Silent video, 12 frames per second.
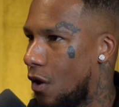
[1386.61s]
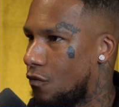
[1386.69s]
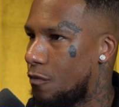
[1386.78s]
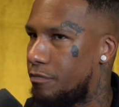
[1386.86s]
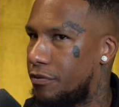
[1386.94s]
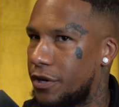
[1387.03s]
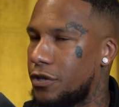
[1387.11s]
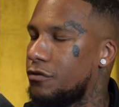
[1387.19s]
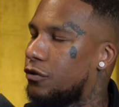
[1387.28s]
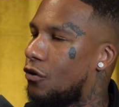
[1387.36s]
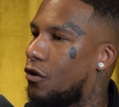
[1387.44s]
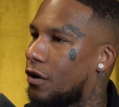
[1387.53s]
will bring you
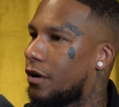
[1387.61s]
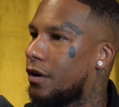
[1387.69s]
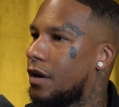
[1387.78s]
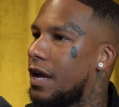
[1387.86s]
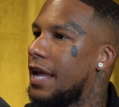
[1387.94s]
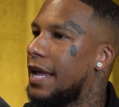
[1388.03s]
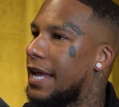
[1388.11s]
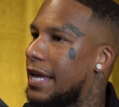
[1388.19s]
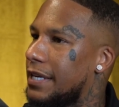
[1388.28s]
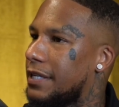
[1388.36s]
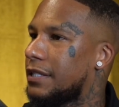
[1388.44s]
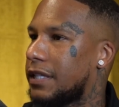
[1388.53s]
longer
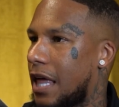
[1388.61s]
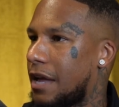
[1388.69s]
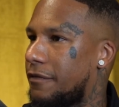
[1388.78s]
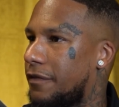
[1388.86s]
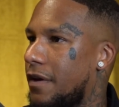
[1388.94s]
in this life.